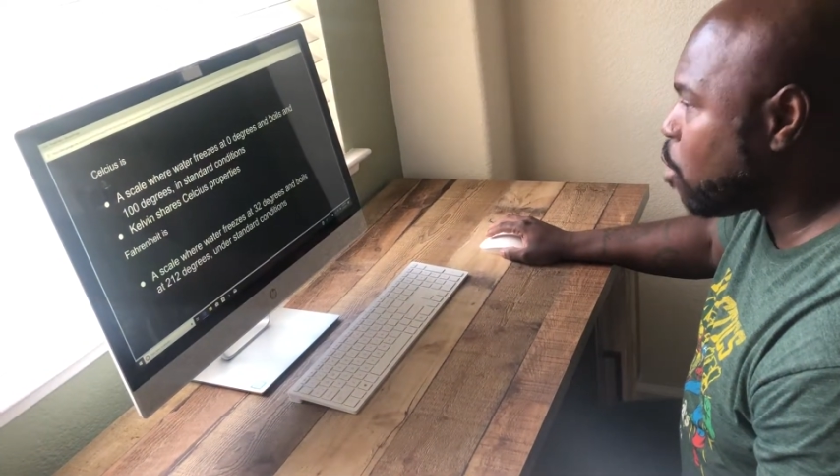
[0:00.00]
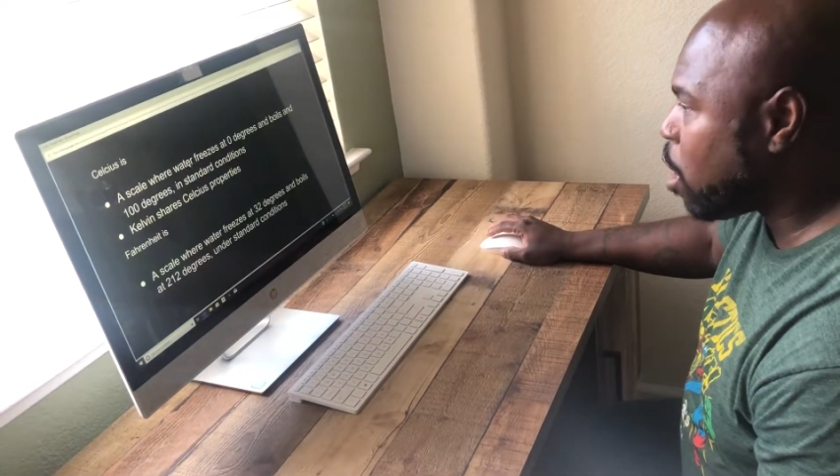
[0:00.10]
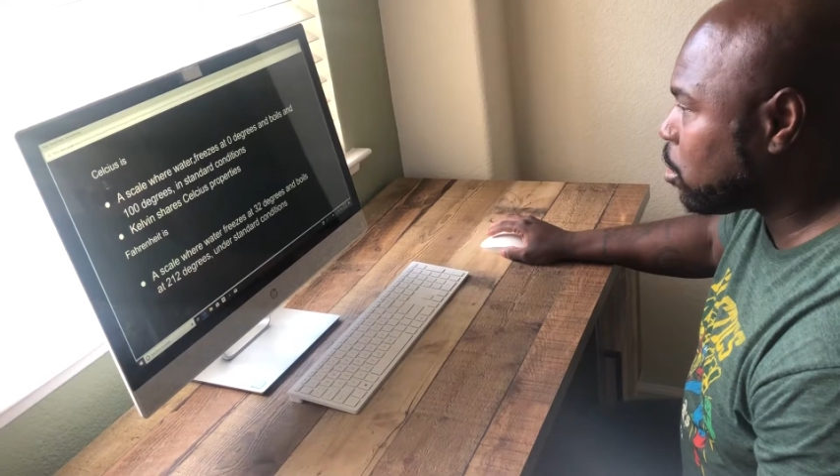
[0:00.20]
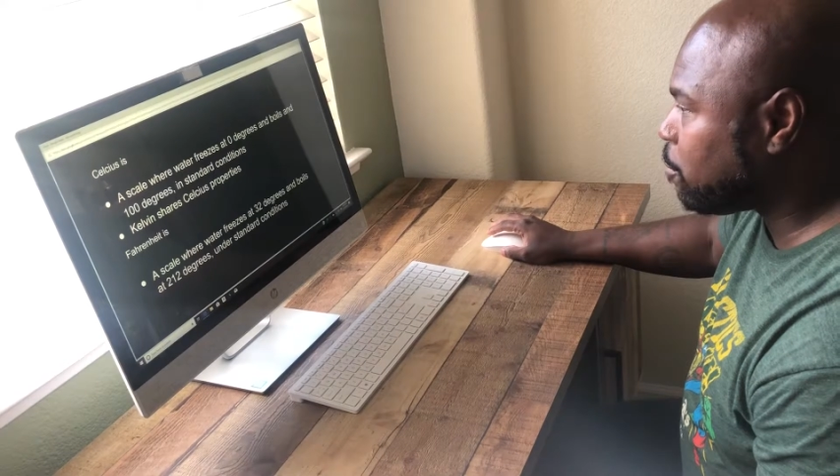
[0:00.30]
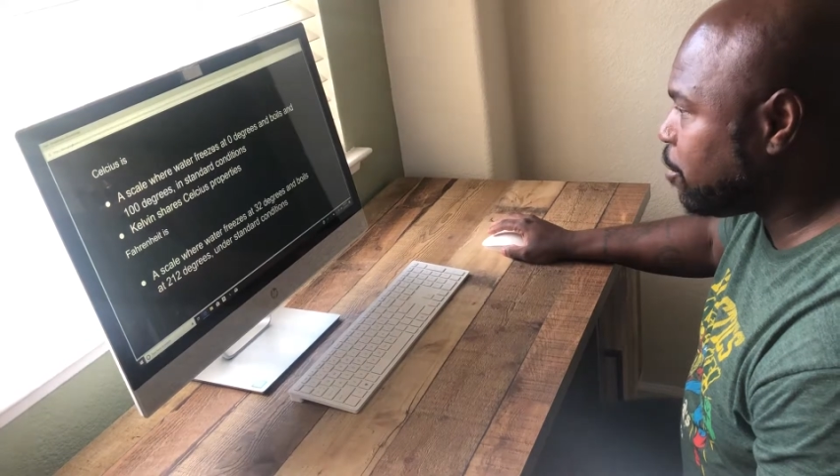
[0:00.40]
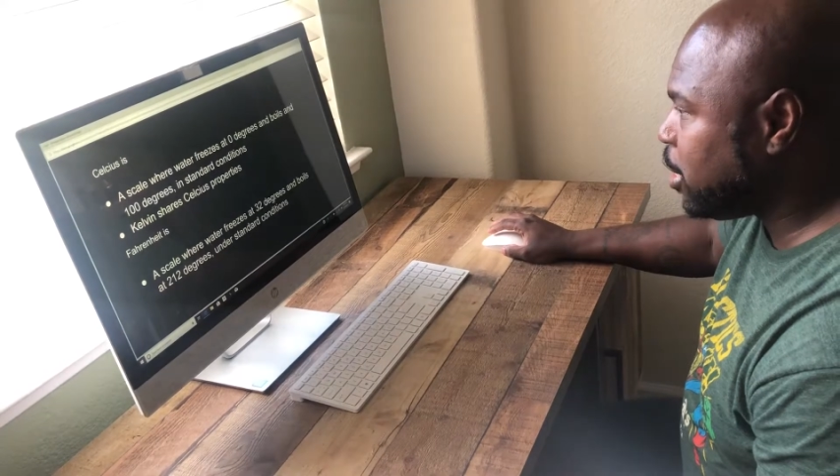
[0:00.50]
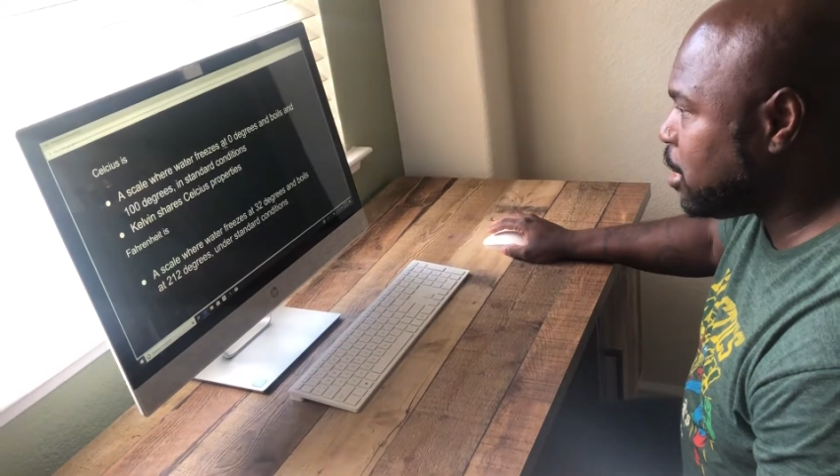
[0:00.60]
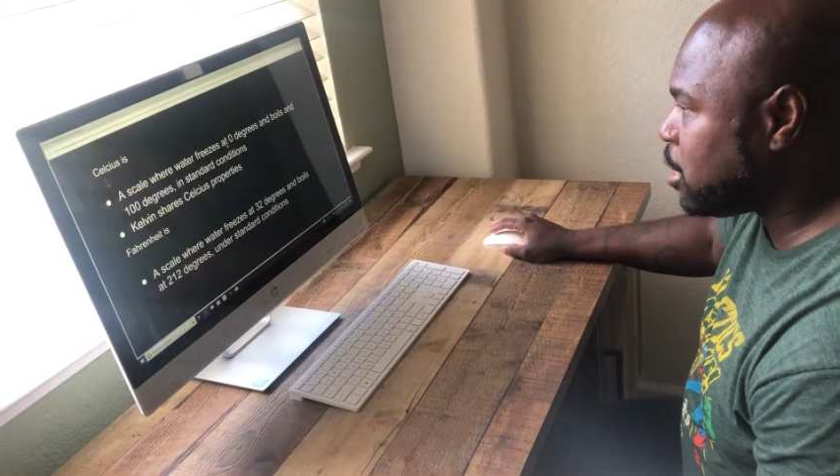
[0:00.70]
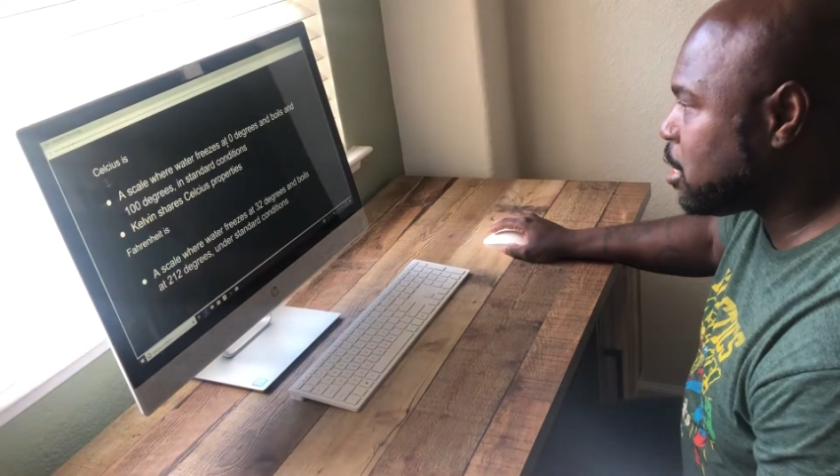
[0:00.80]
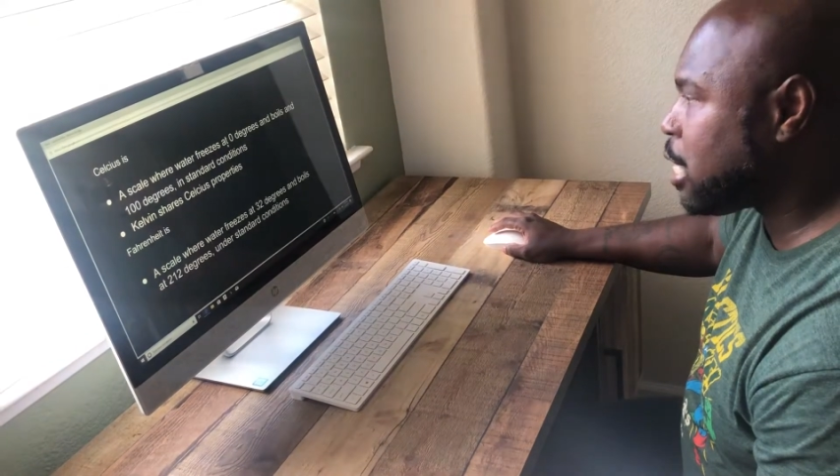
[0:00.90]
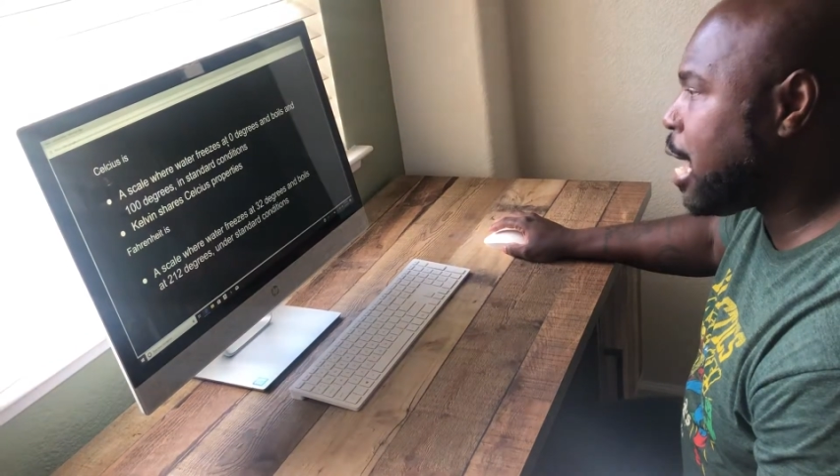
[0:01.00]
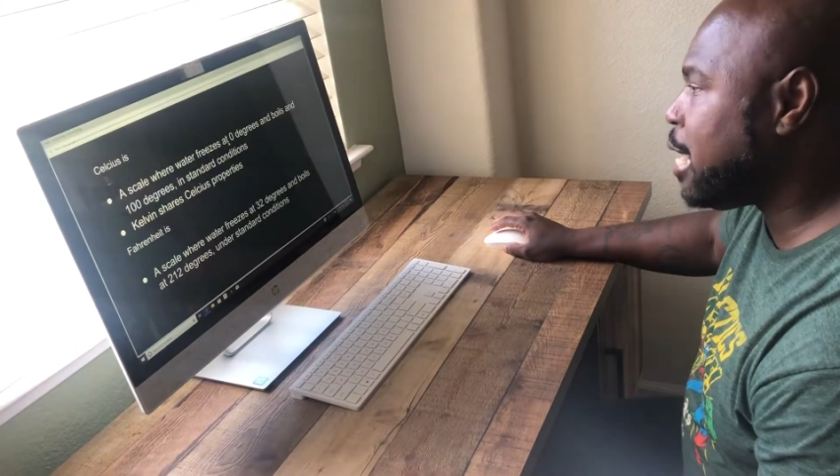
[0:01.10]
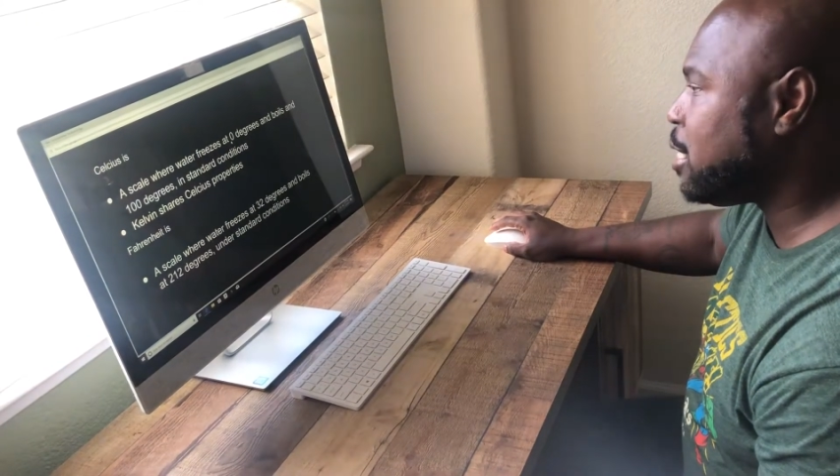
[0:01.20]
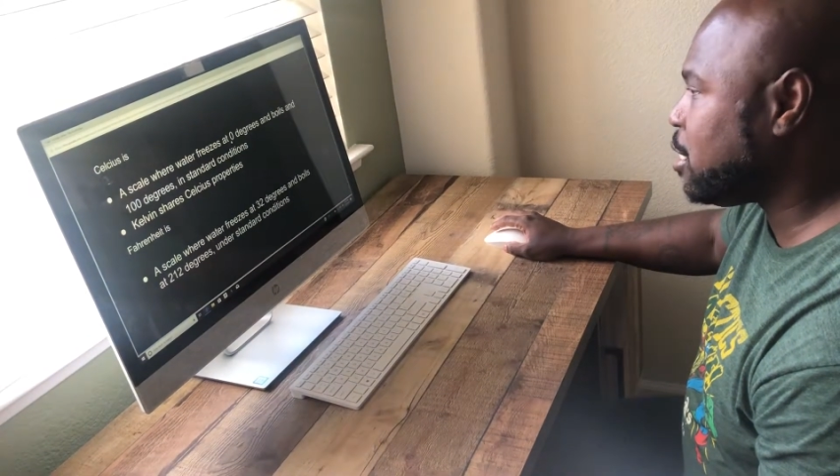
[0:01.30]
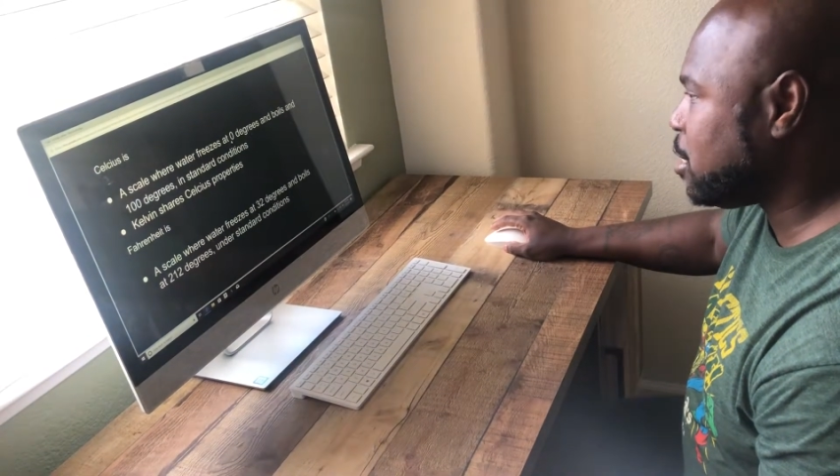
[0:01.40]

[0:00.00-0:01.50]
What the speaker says: water freezes at